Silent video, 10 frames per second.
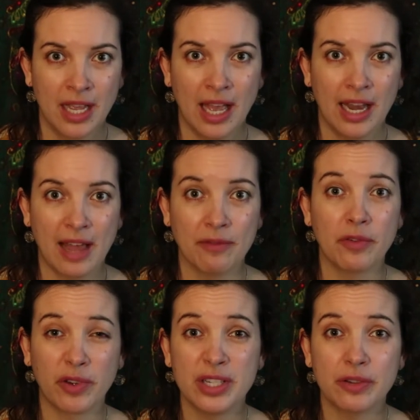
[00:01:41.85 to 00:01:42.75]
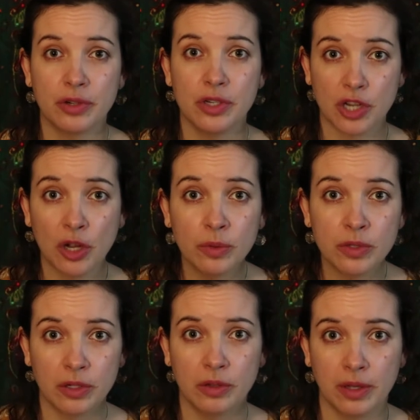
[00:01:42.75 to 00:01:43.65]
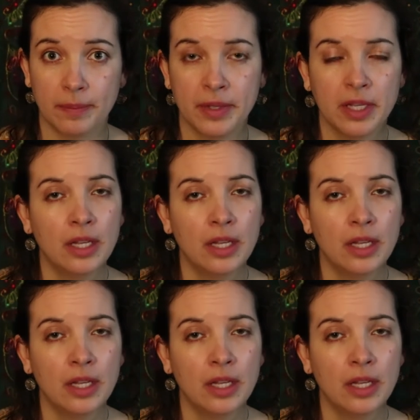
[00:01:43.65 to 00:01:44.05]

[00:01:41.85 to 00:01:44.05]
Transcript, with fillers: and have a very different tone to them.